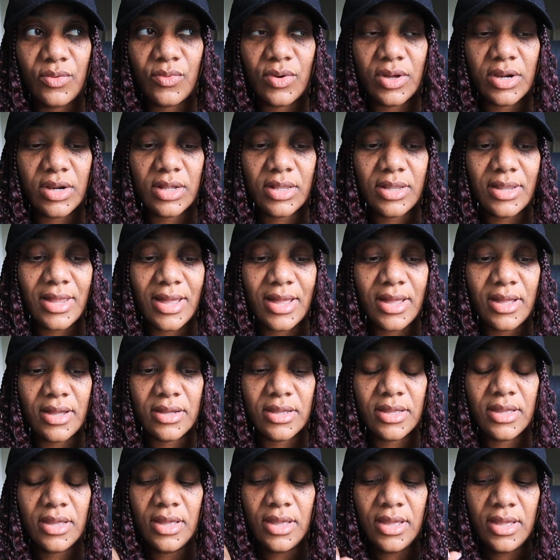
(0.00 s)
1
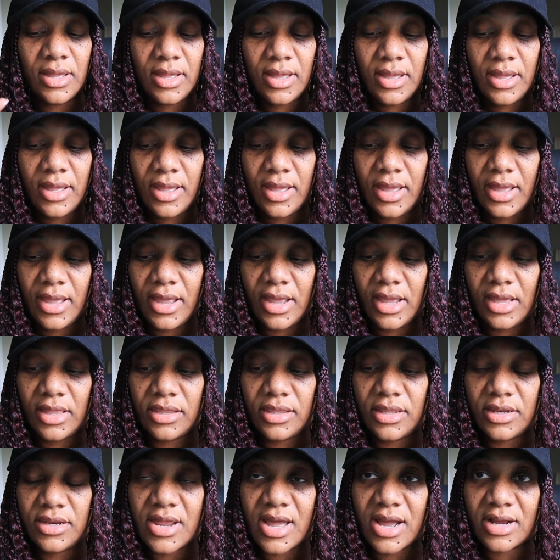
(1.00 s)
o'clock.
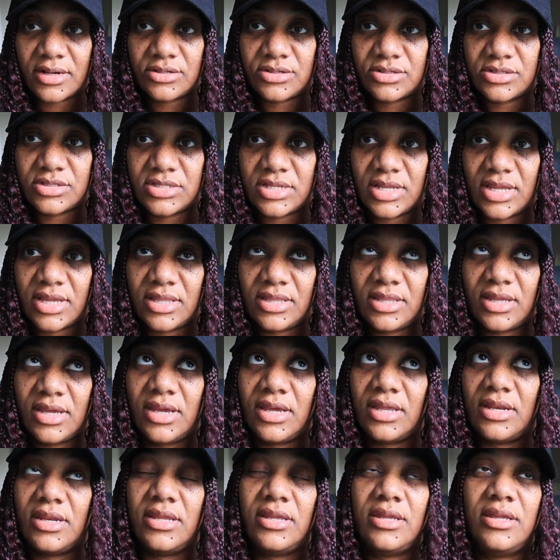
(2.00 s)
And the doctor said
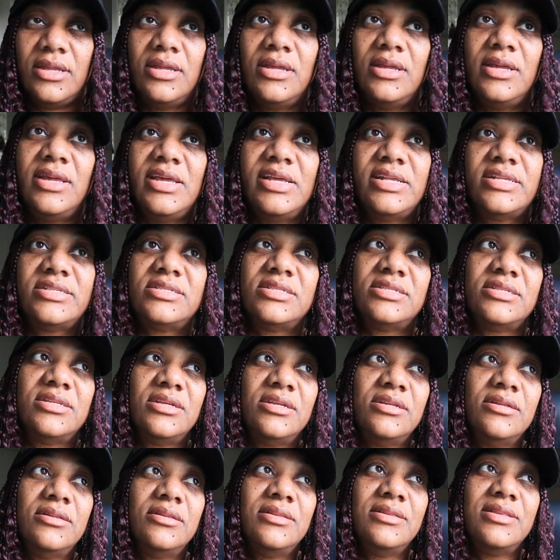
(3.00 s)
that it's
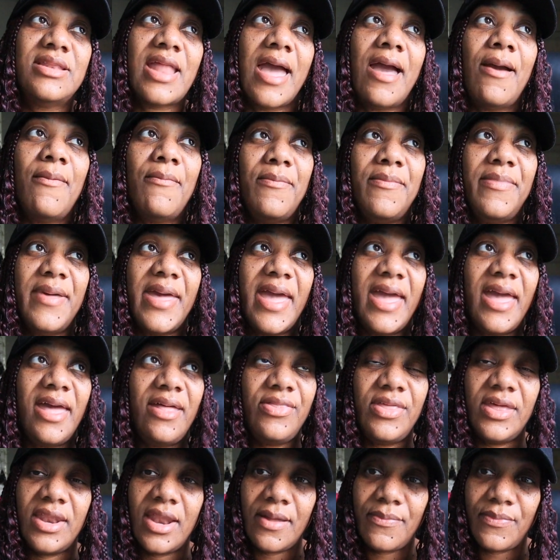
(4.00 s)
not bad
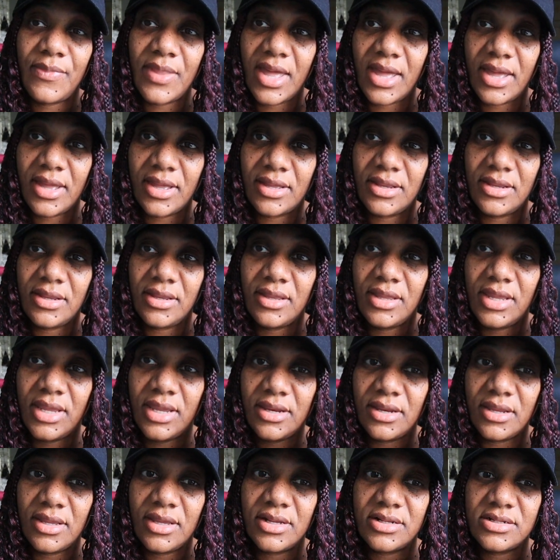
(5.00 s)
that I'm not
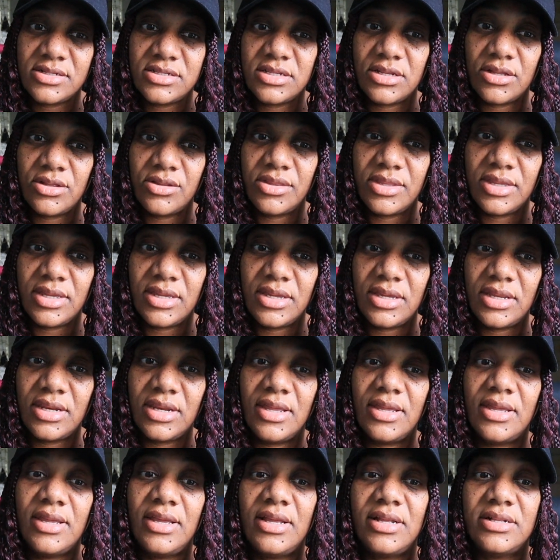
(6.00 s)
eating until then.
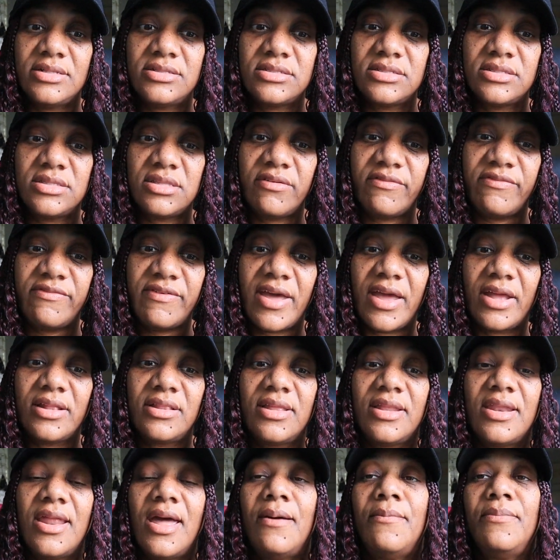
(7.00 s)
It's the fact
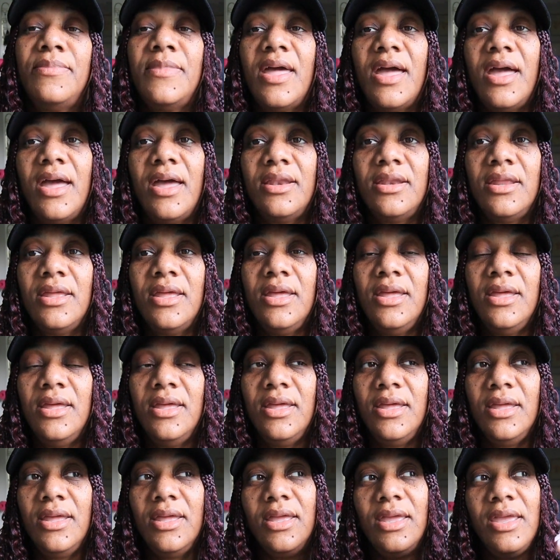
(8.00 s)
that I'm not
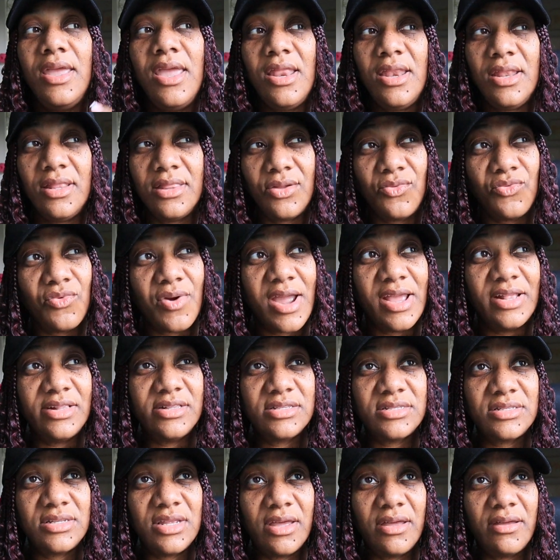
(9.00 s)
eating the right
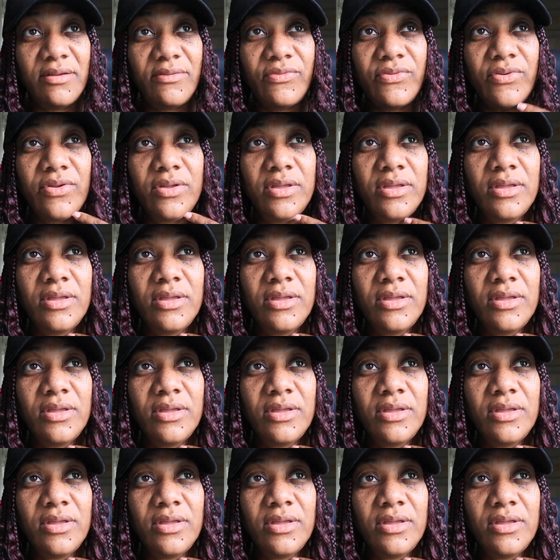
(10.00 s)
stuff